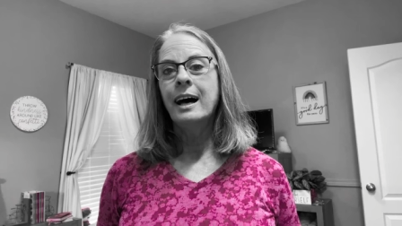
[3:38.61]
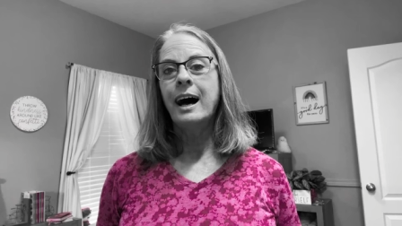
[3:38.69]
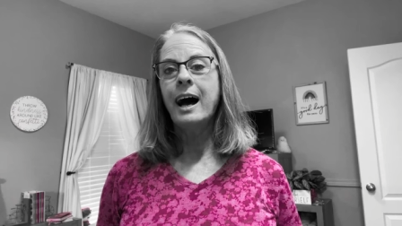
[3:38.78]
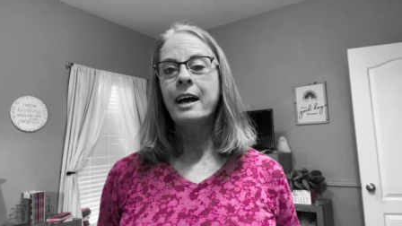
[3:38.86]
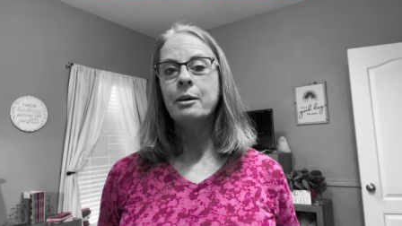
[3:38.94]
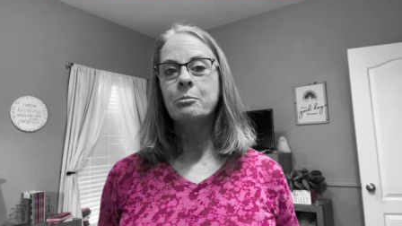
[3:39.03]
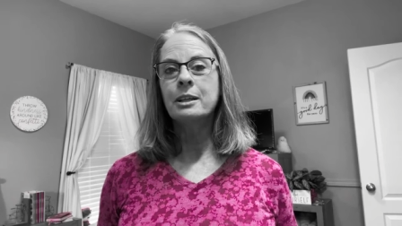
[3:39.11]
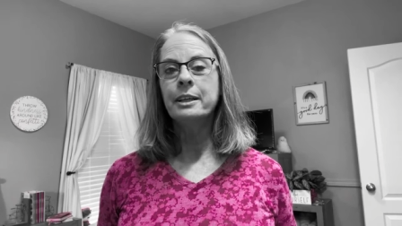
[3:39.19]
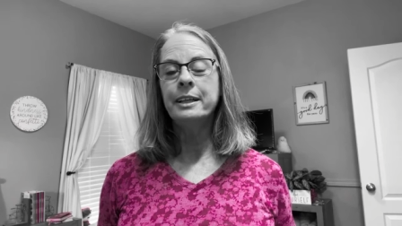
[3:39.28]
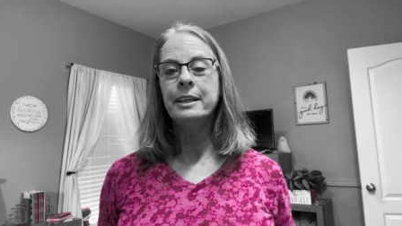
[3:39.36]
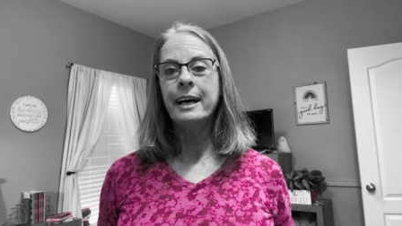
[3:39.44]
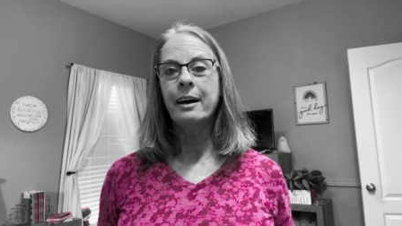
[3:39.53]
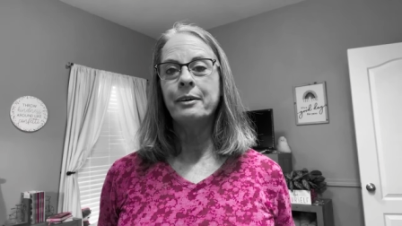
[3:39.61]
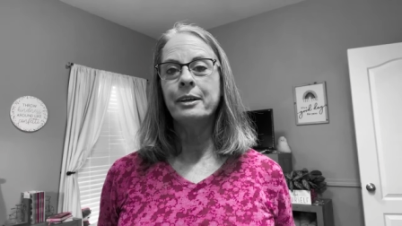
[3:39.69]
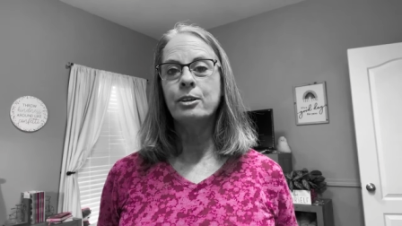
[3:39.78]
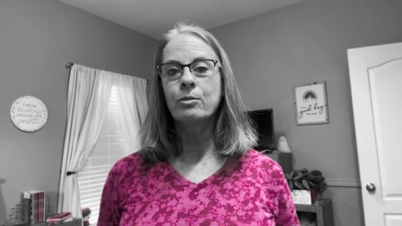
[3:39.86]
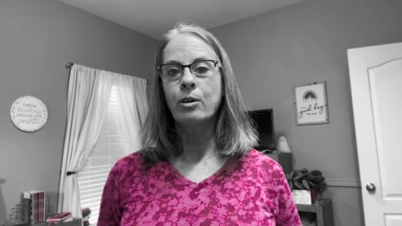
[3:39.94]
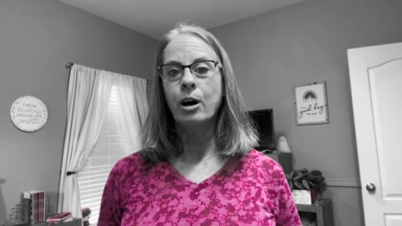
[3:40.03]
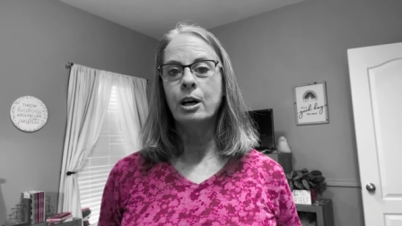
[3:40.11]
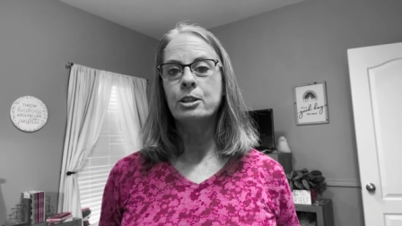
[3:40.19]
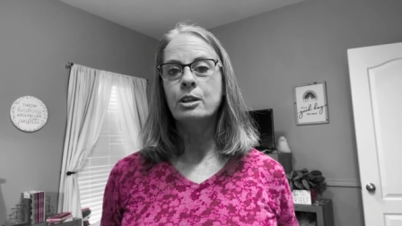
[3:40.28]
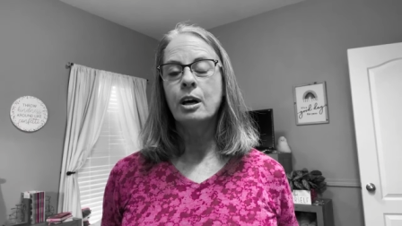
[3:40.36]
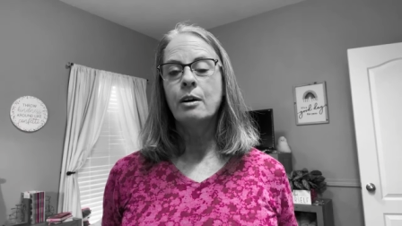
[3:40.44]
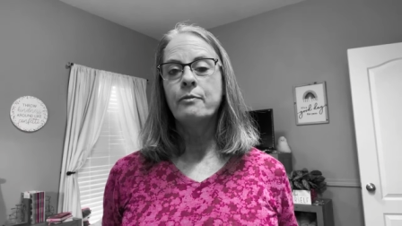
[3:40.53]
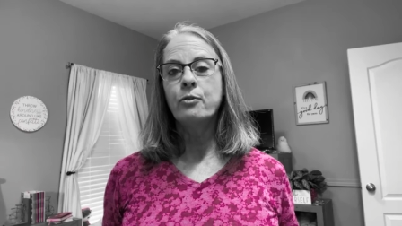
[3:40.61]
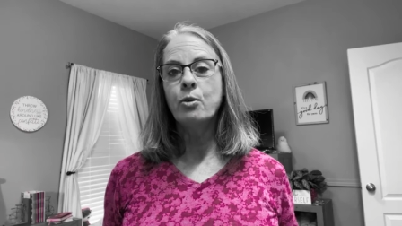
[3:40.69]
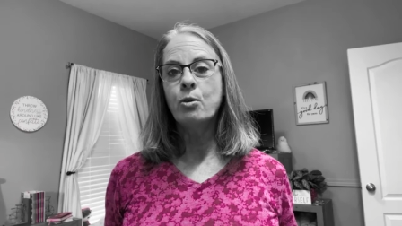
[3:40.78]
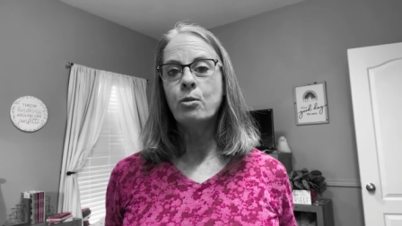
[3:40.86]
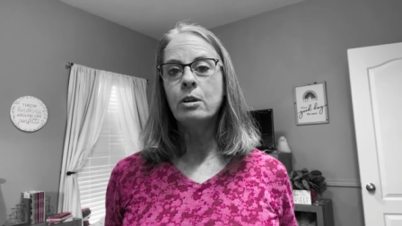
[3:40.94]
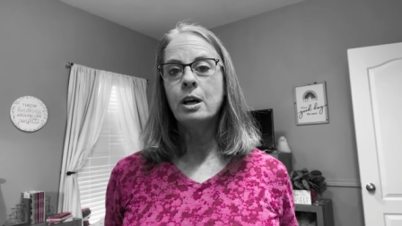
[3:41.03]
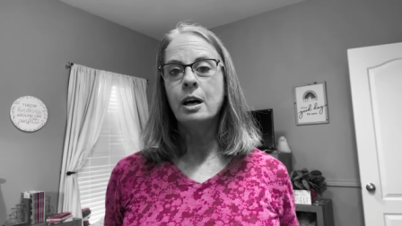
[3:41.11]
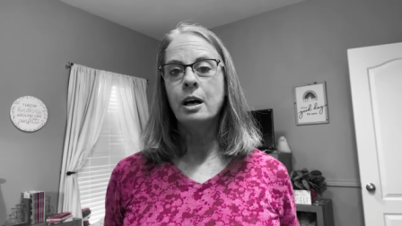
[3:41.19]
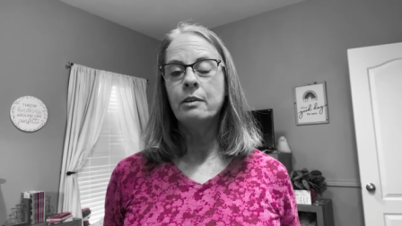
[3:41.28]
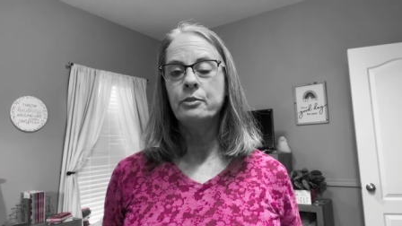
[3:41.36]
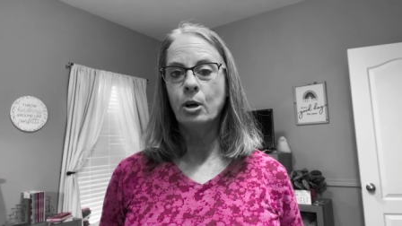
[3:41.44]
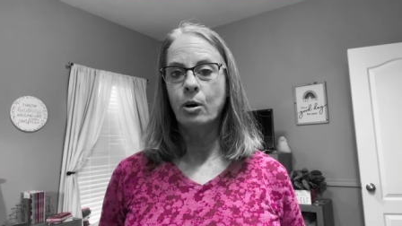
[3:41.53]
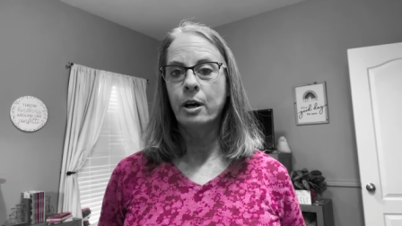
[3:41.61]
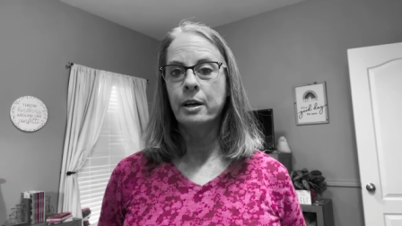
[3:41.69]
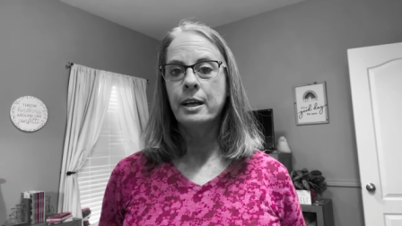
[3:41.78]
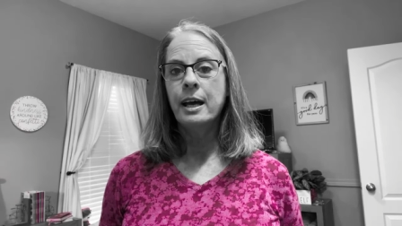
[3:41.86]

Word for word: I am cleaning out a garage full of yarn